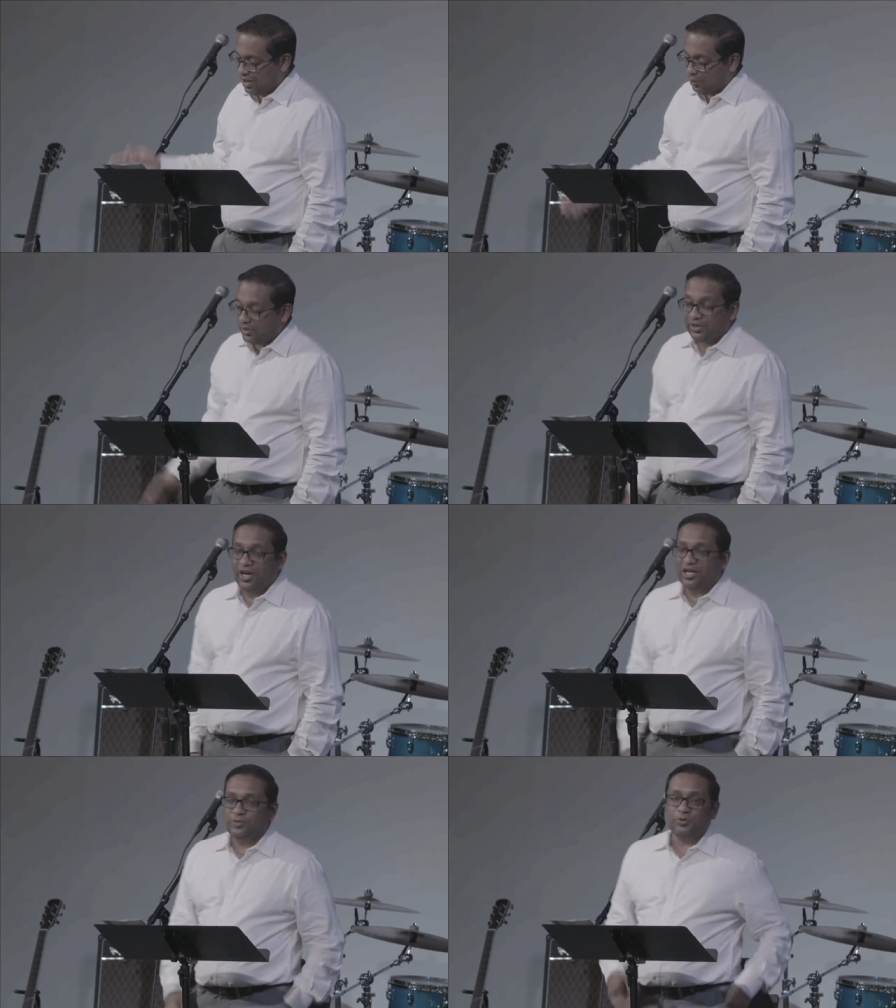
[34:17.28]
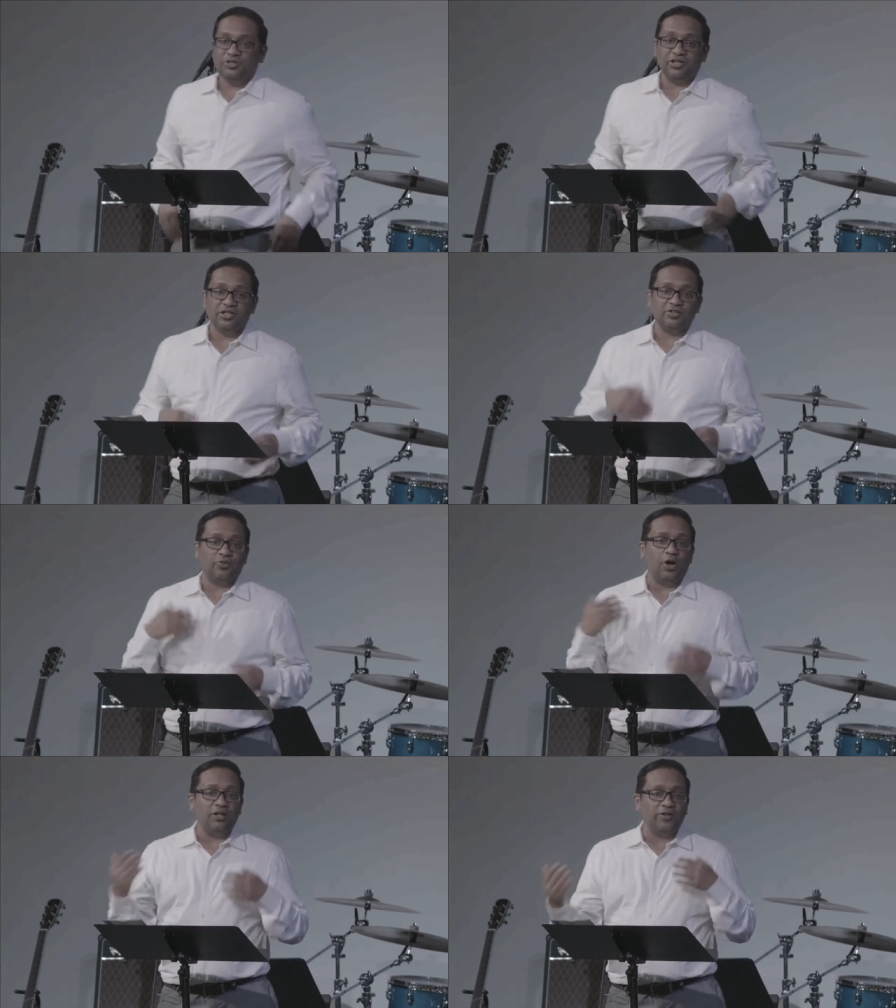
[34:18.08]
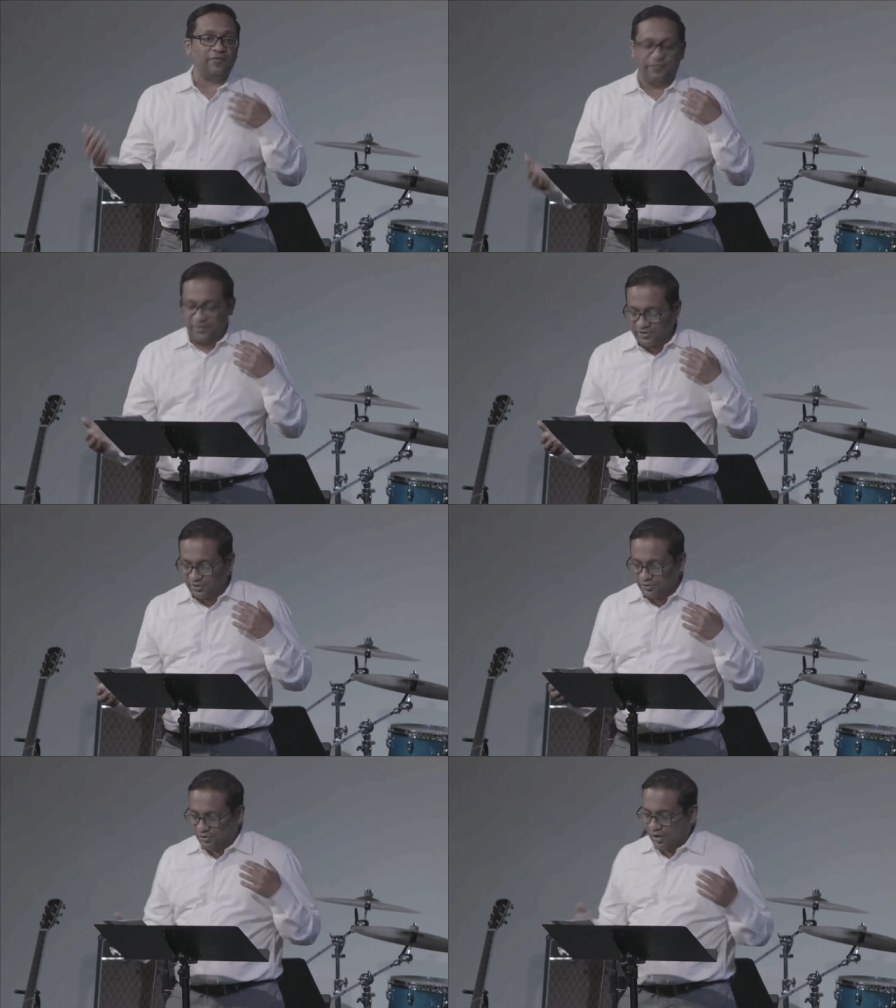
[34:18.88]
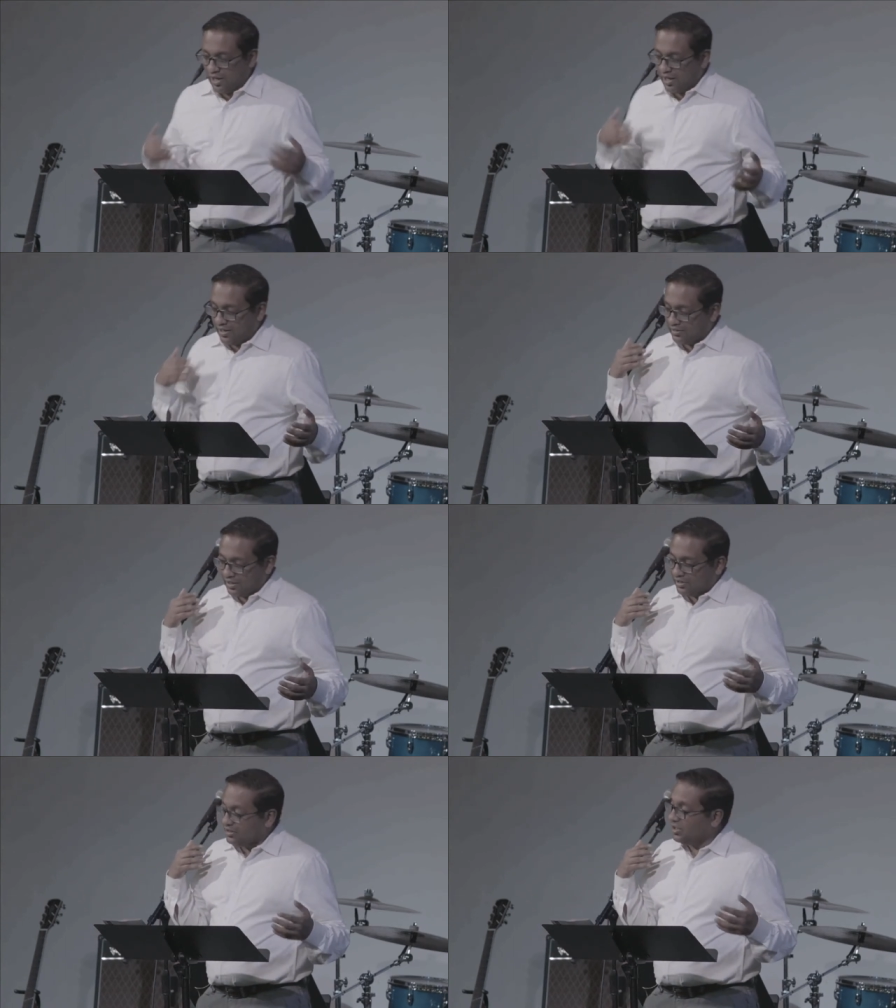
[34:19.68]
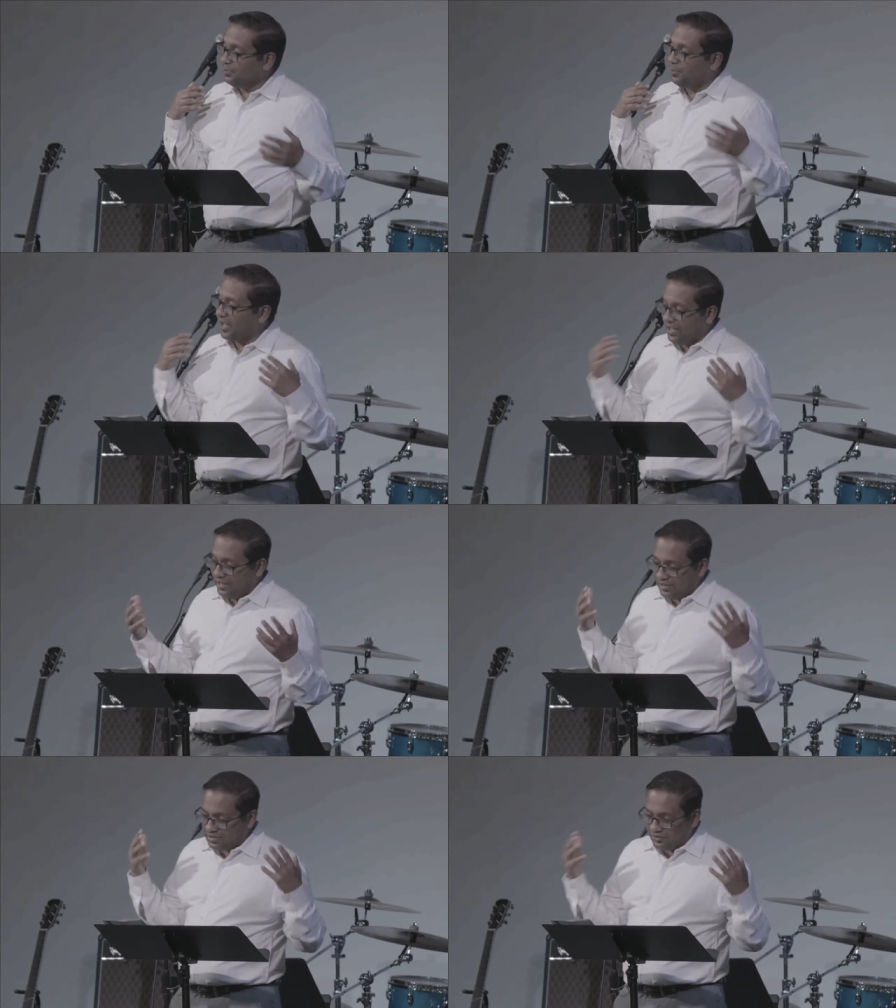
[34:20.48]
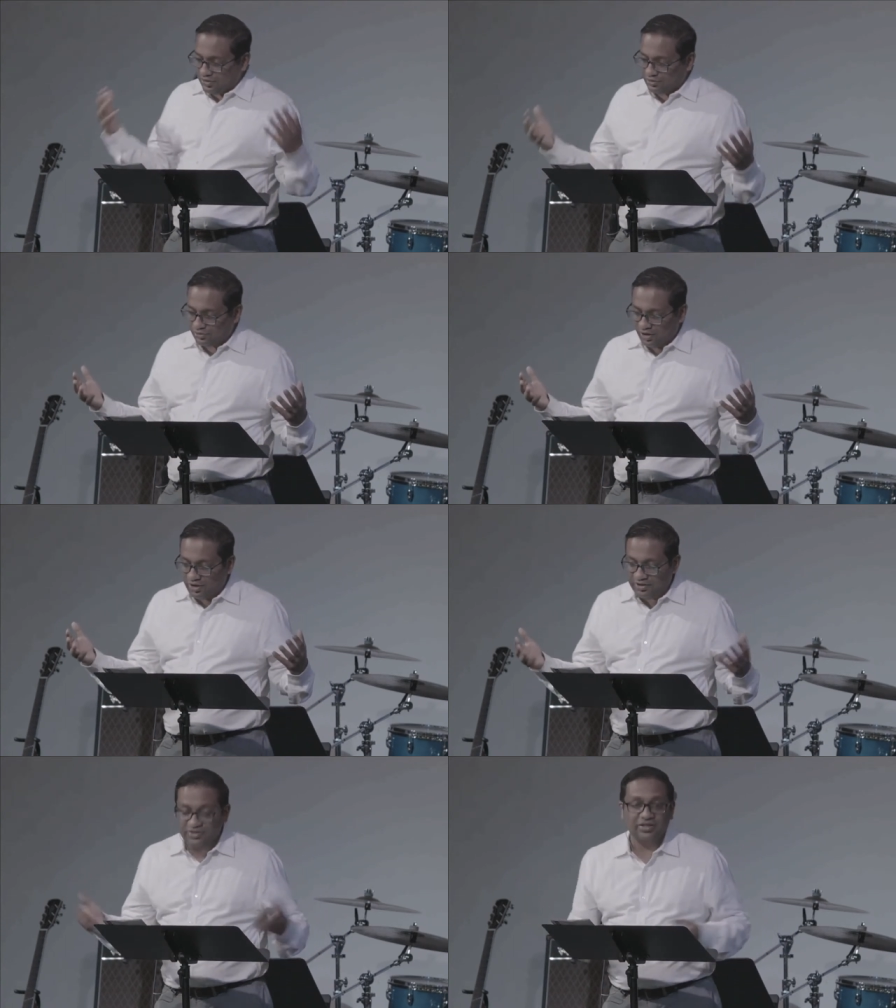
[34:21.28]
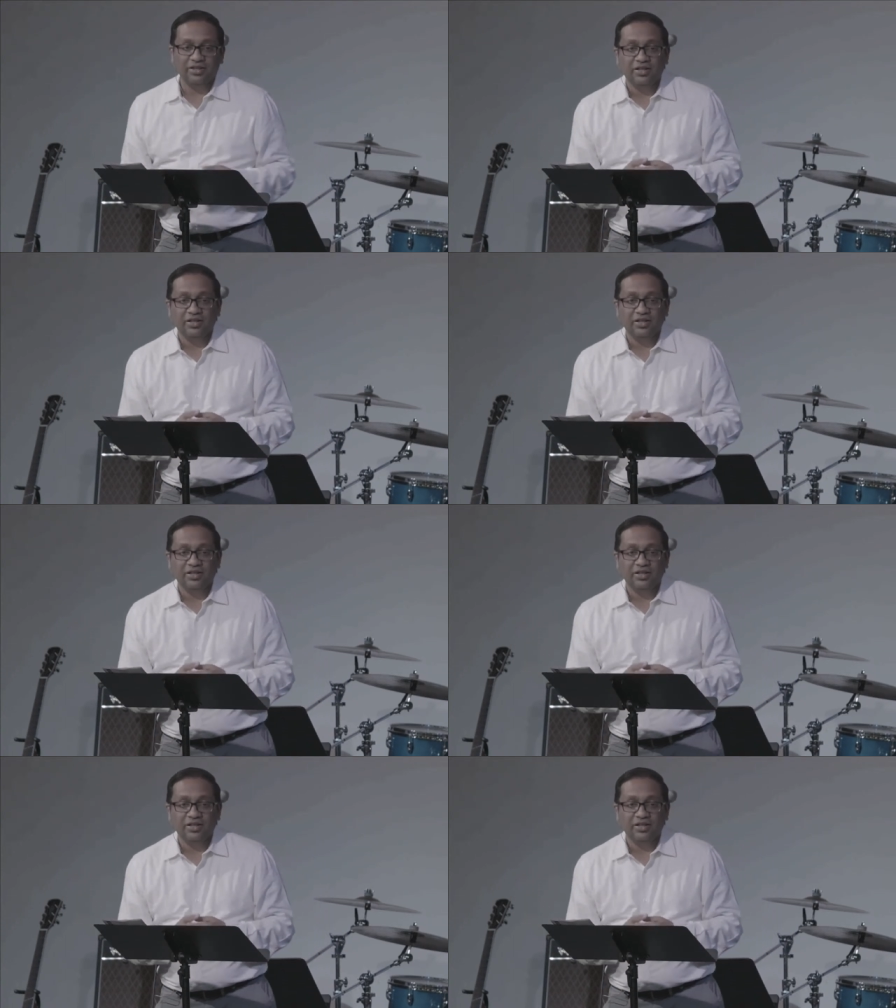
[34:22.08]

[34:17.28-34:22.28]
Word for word: While the gospel tells us of all the physical and the pains of the cross,